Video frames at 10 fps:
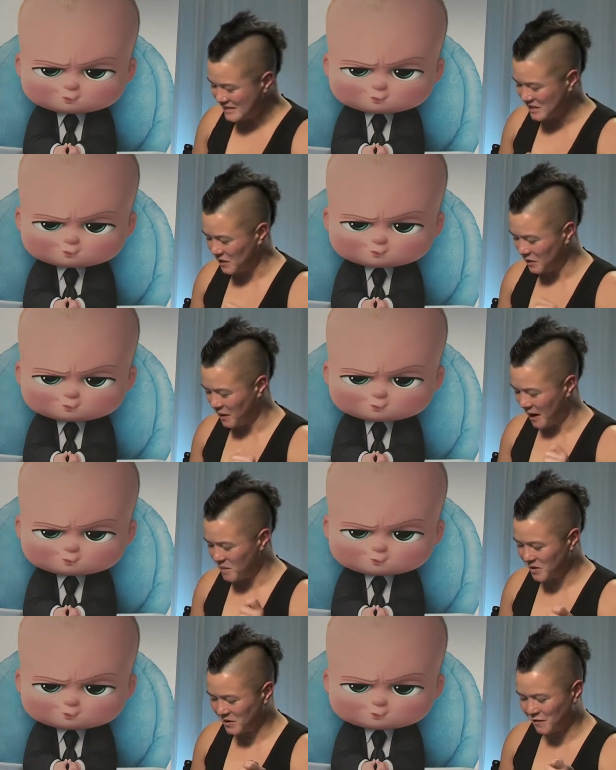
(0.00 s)
Speaker 1: So
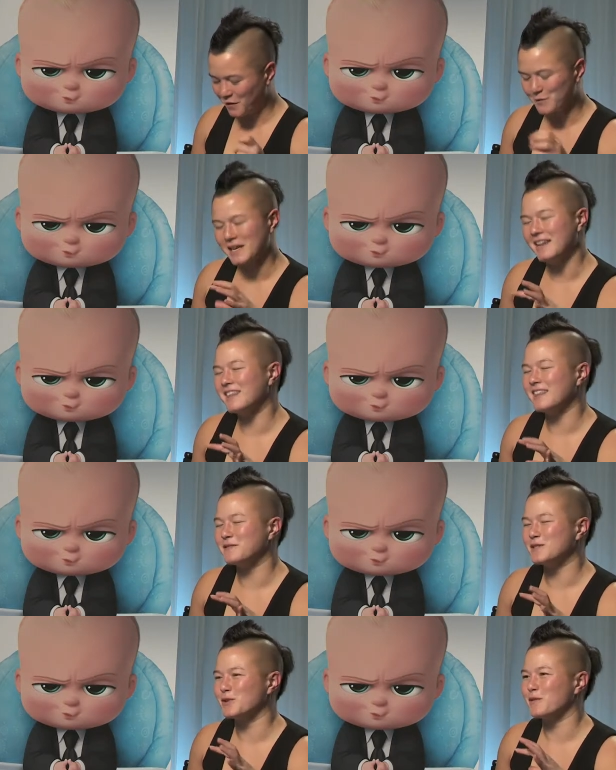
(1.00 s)
I'm wondering if there was anything that
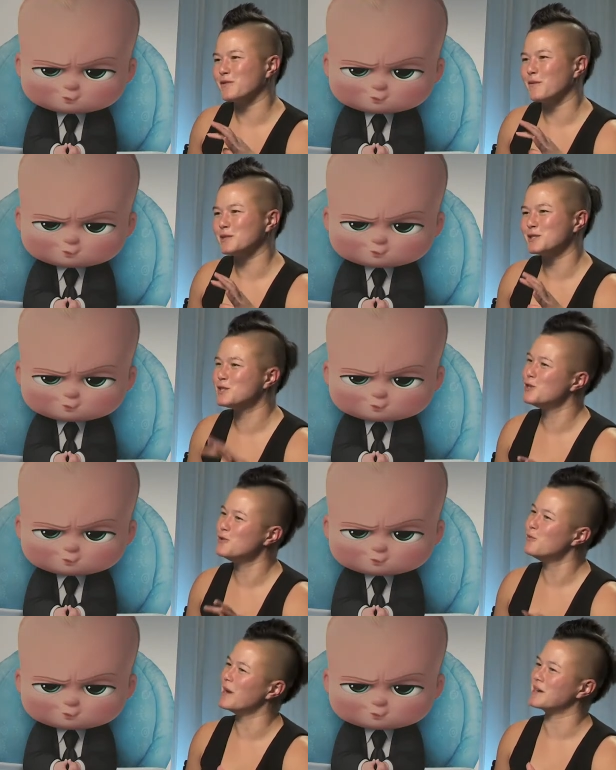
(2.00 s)
was sort of almost
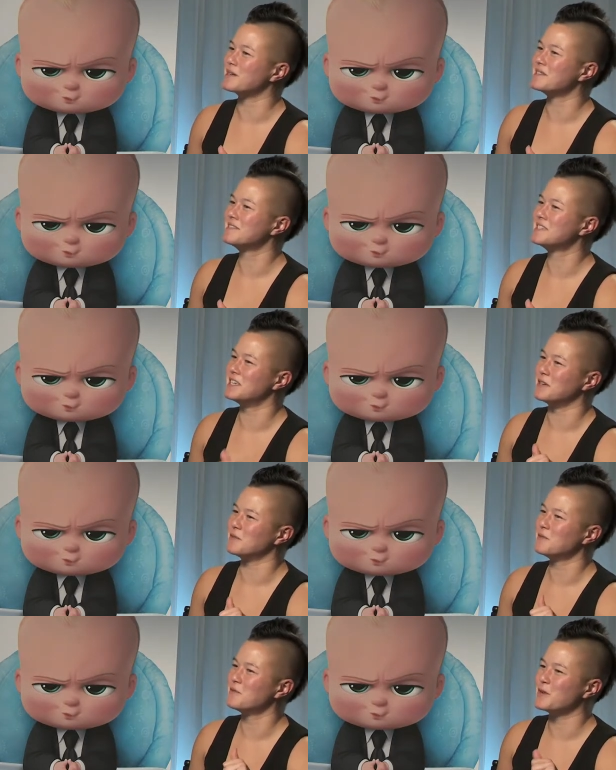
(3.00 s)
too weird to
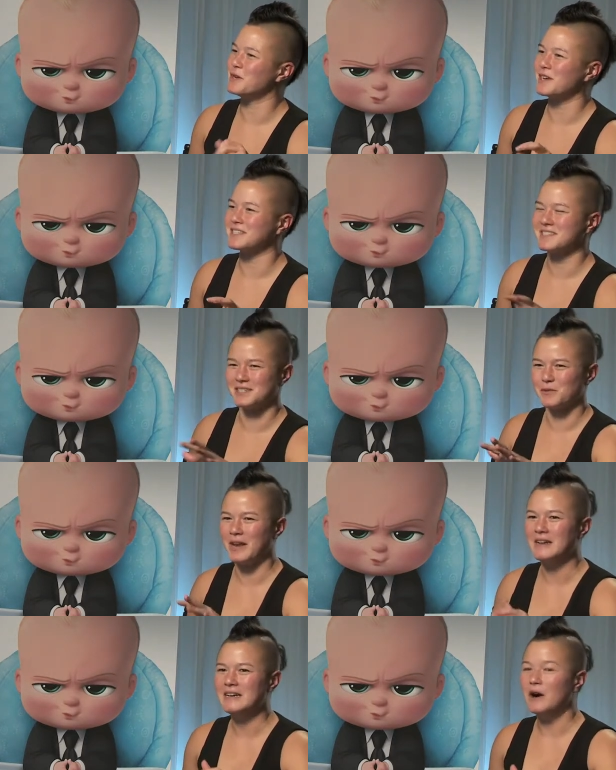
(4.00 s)
do, where you just, just
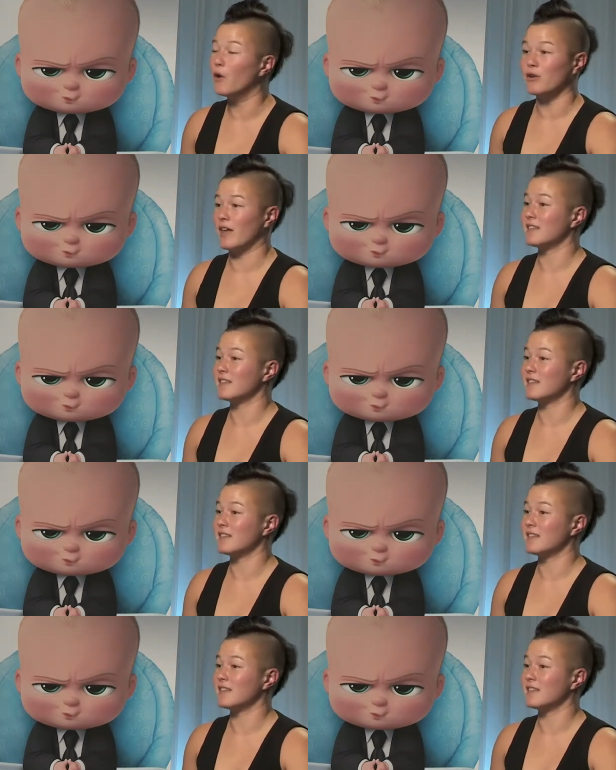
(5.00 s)
went, oh no,